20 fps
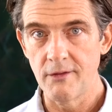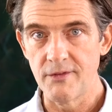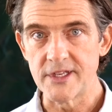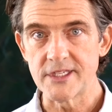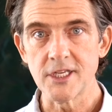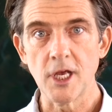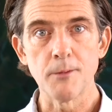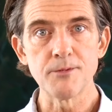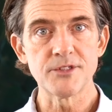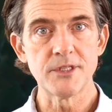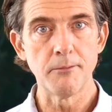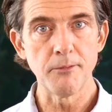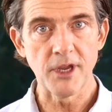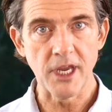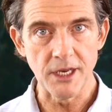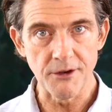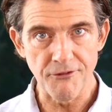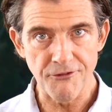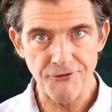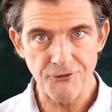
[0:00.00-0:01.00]
This helps them
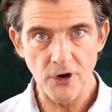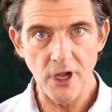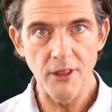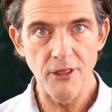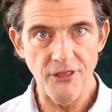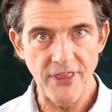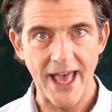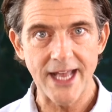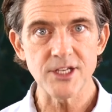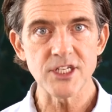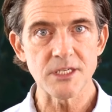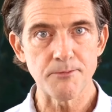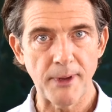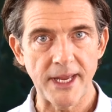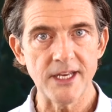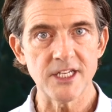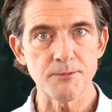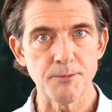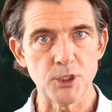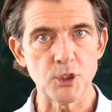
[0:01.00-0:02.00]
confront that
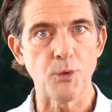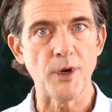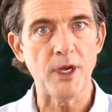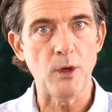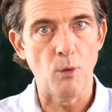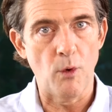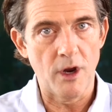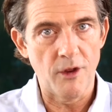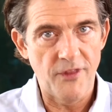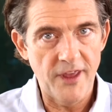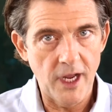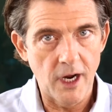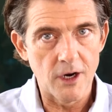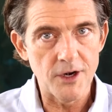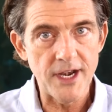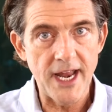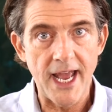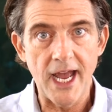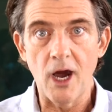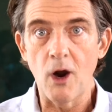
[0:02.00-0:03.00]
space between where they are
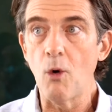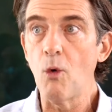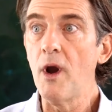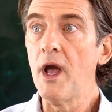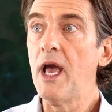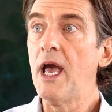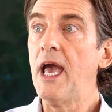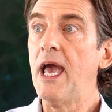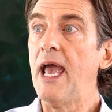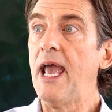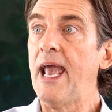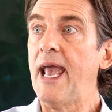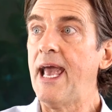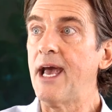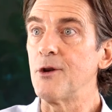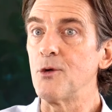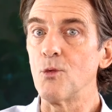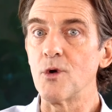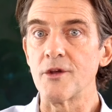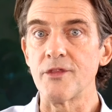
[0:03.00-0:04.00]
now
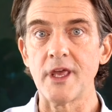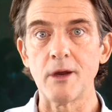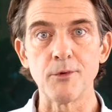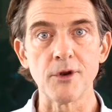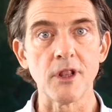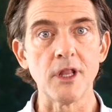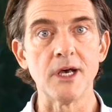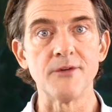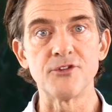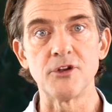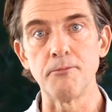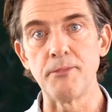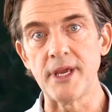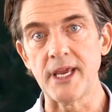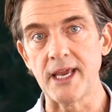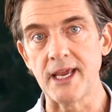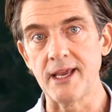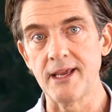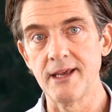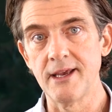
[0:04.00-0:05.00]
and where they would love to
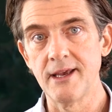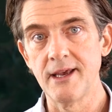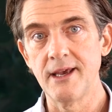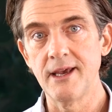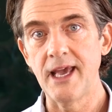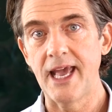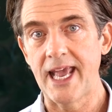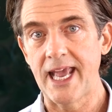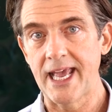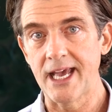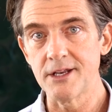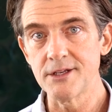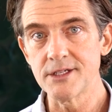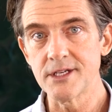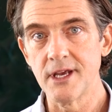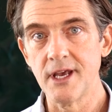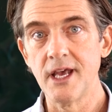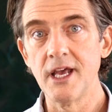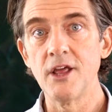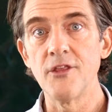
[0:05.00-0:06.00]
be, and
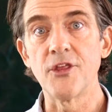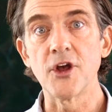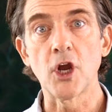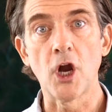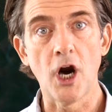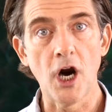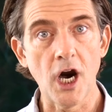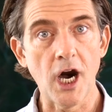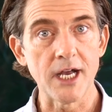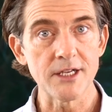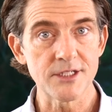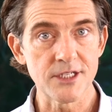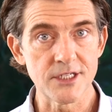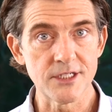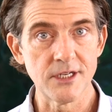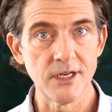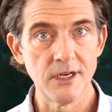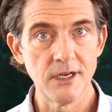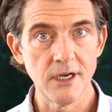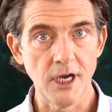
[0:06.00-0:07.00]
the
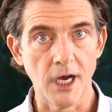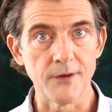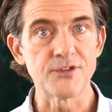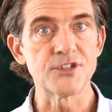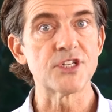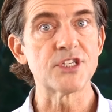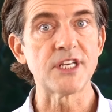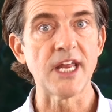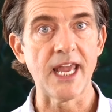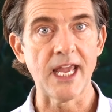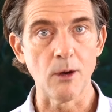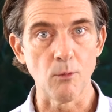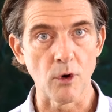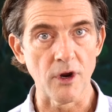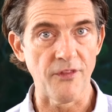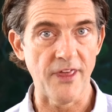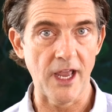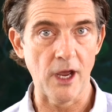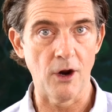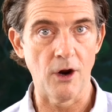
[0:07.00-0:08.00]
cost of staying
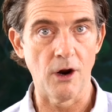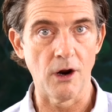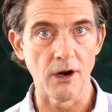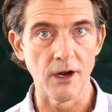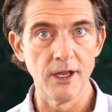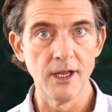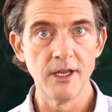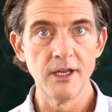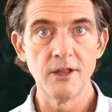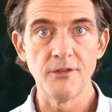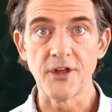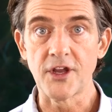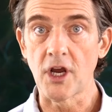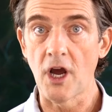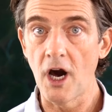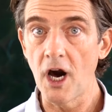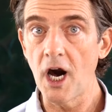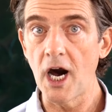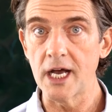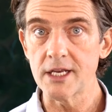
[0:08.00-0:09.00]
where they are, the
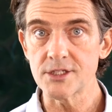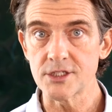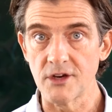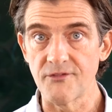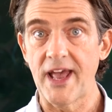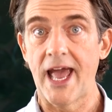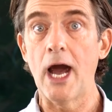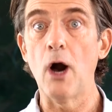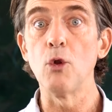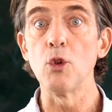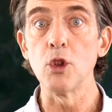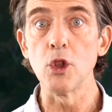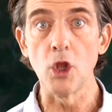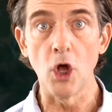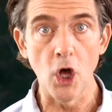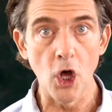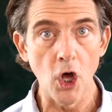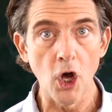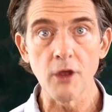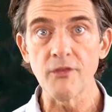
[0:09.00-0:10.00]
cost of how
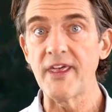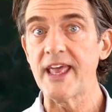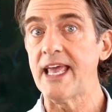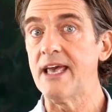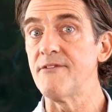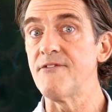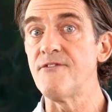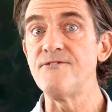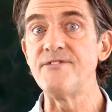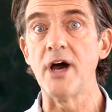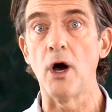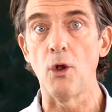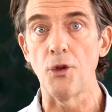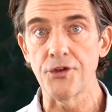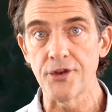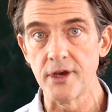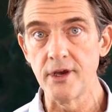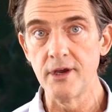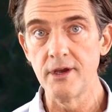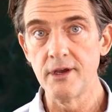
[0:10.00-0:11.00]
long they have
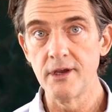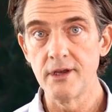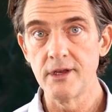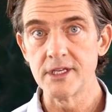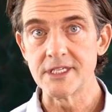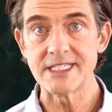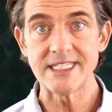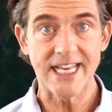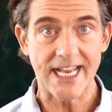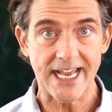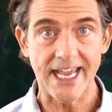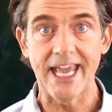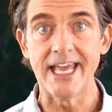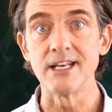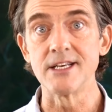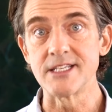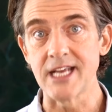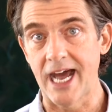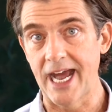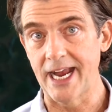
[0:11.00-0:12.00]
felt sick
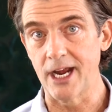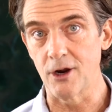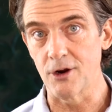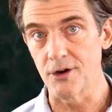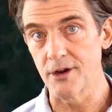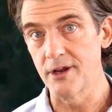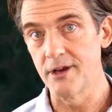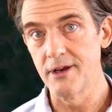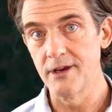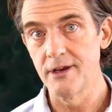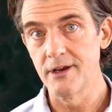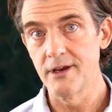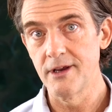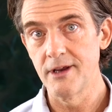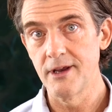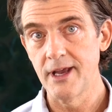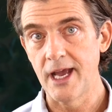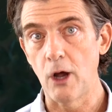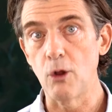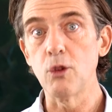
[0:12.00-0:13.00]
and tired,
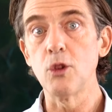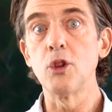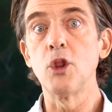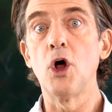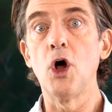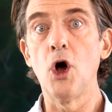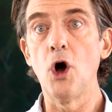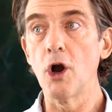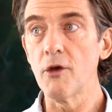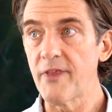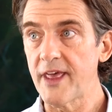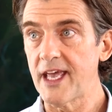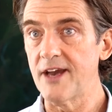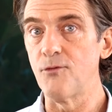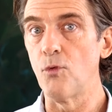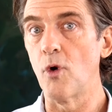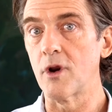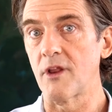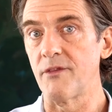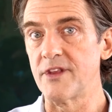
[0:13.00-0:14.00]
how long they
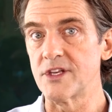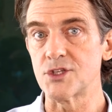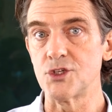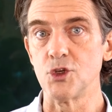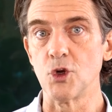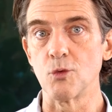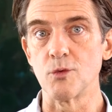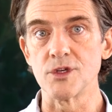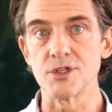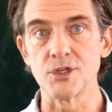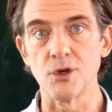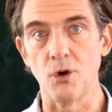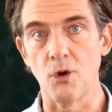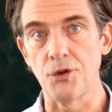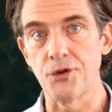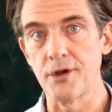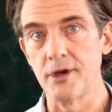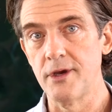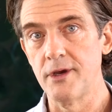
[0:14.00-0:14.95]
have wanted this new result.